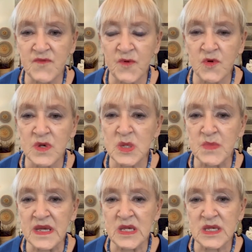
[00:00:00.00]
for
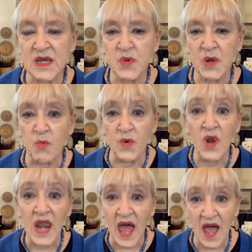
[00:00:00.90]
Christmas and put real
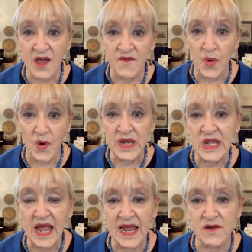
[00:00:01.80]
live burning
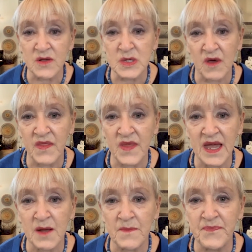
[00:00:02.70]
candles on
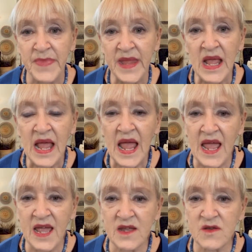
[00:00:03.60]
them
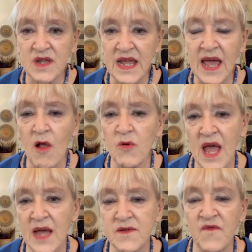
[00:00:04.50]
and had all
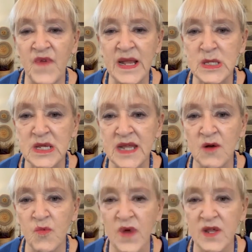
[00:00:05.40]
kinds of fancy
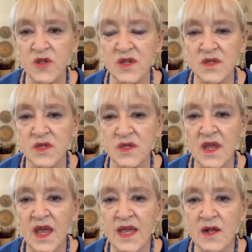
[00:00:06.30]
decorations,
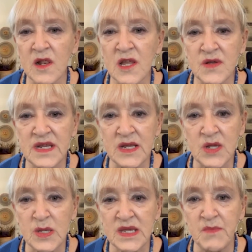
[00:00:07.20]
including a
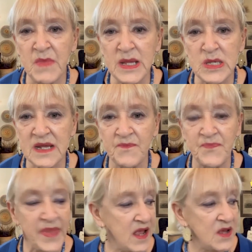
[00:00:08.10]
Tussie Mussie.
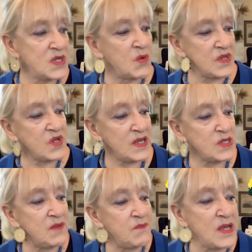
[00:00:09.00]
So a
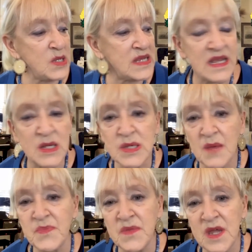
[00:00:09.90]
Tussie Mussie is
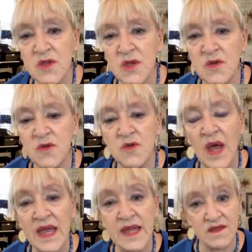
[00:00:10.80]
something that
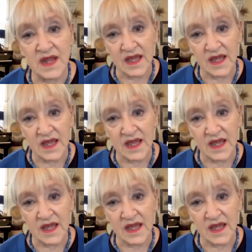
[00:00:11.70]
and